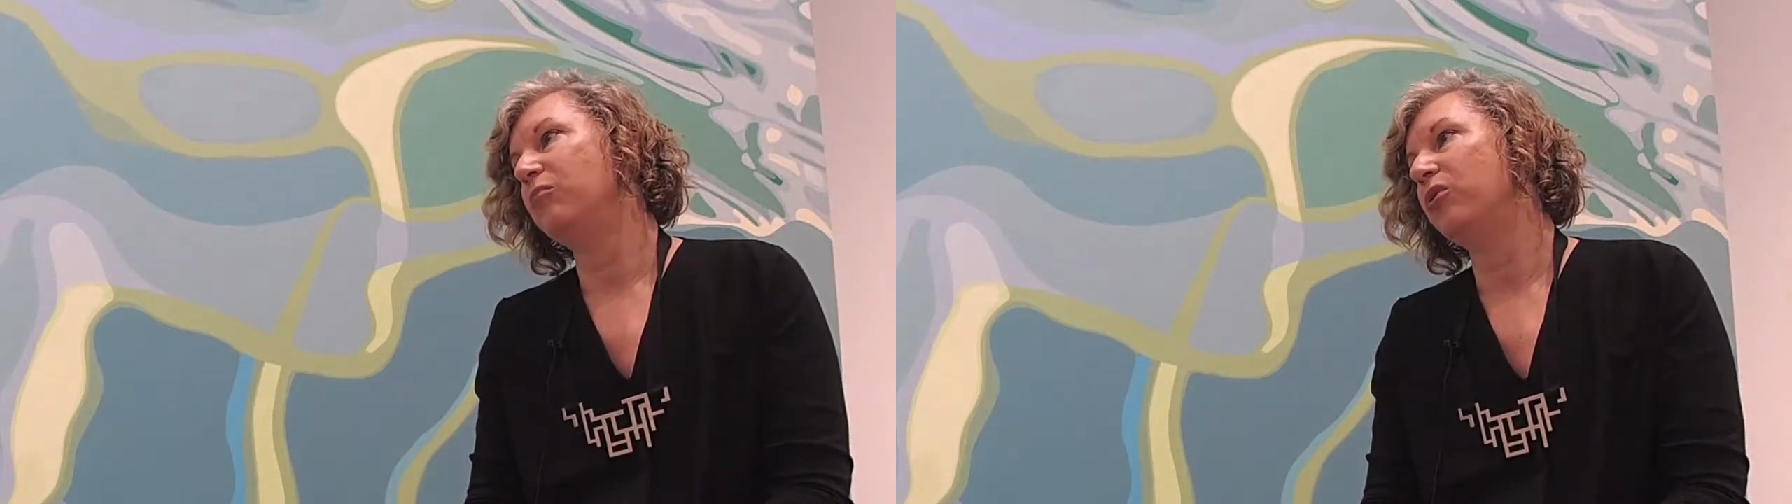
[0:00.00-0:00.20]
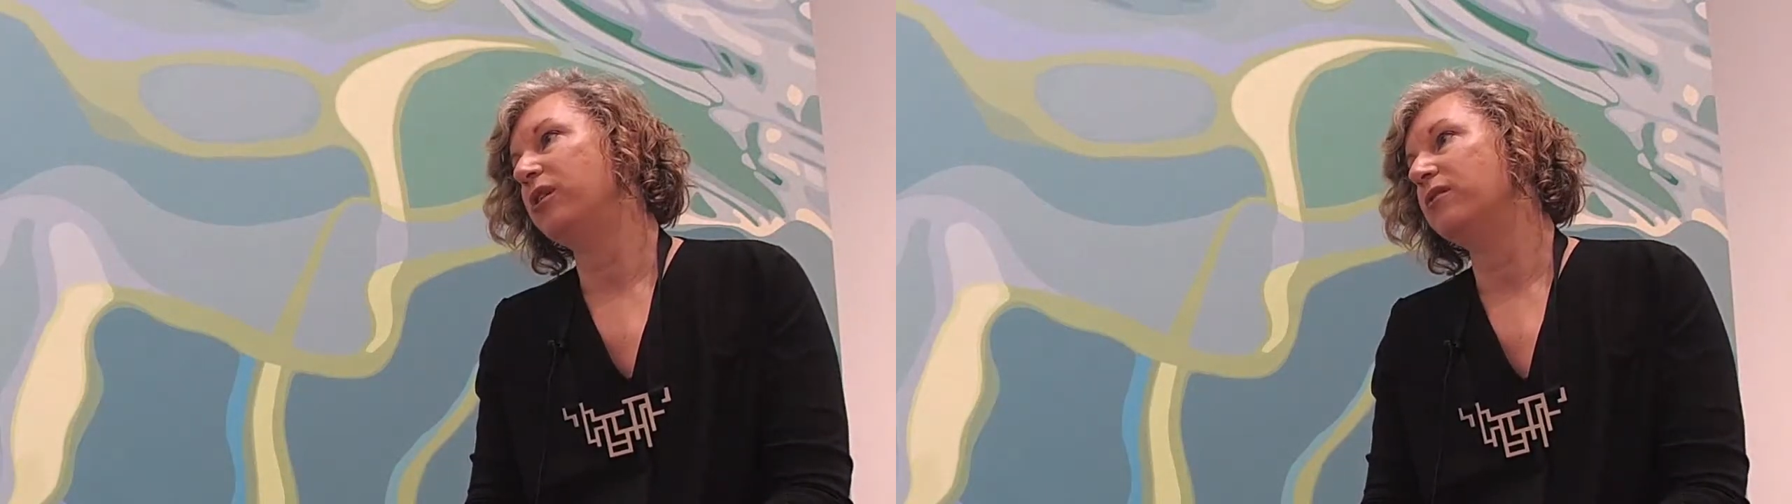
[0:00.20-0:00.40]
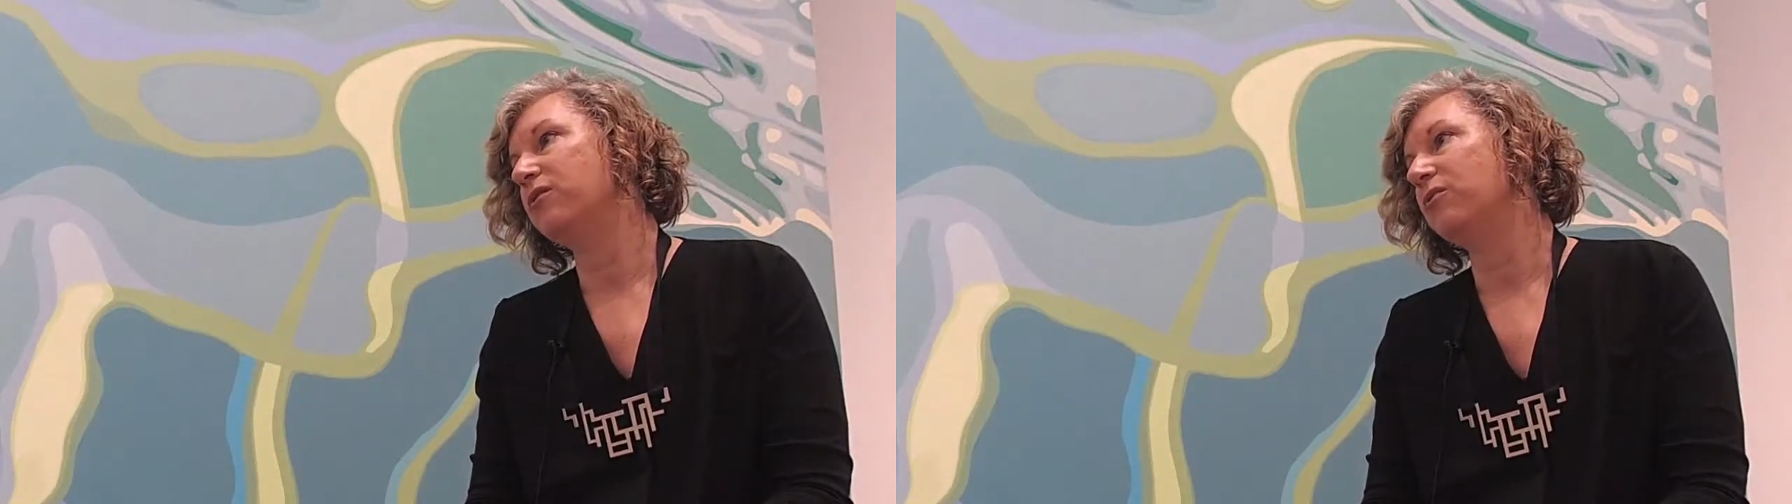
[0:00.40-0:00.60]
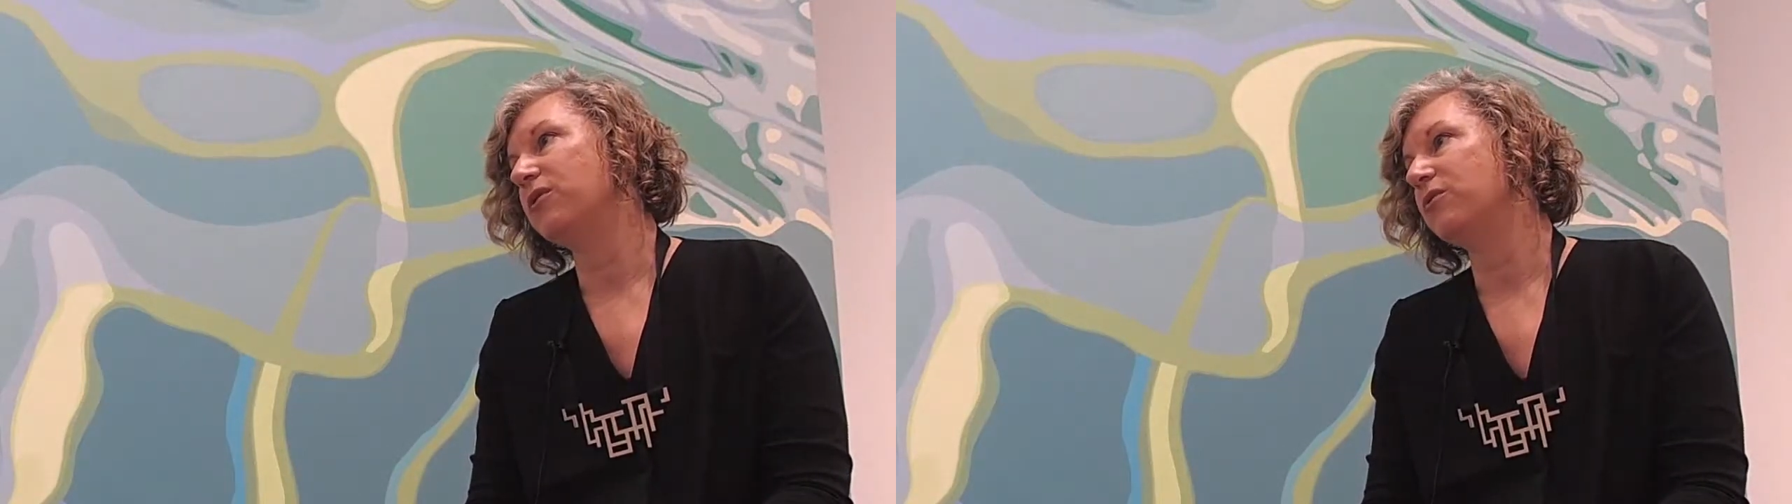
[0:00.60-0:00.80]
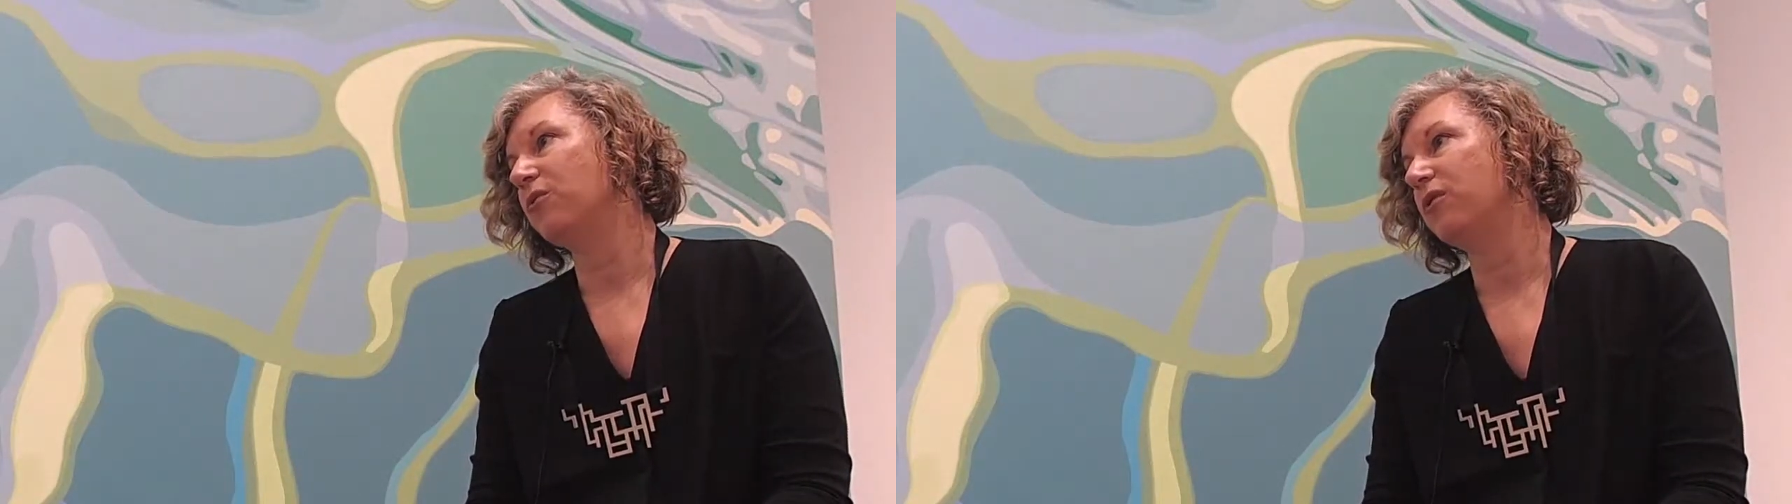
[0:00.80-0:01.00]
put into
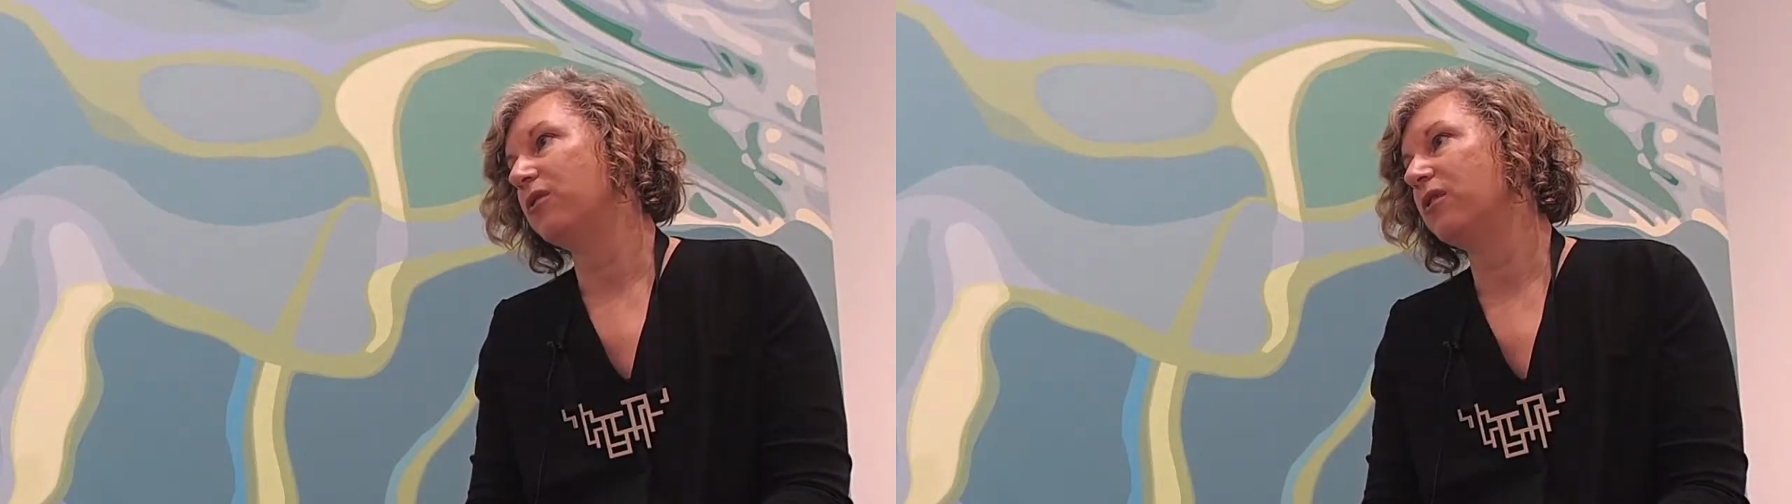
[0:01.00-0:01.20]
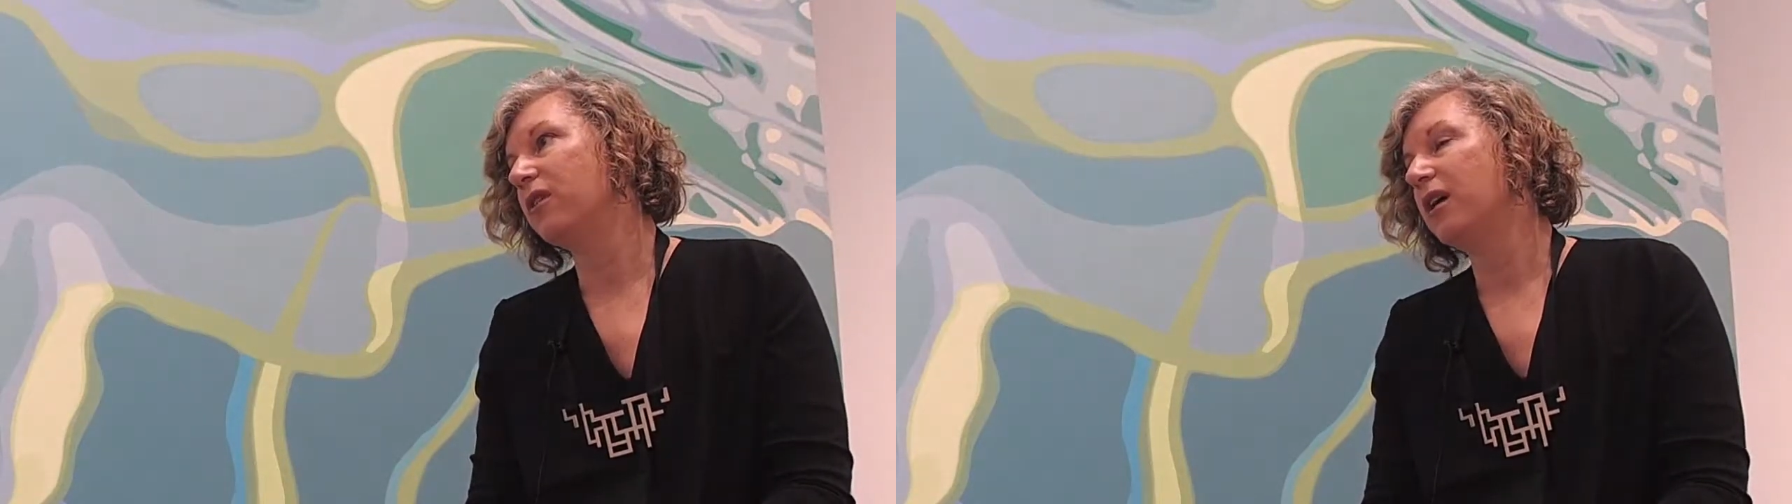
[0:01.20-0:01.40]
his work.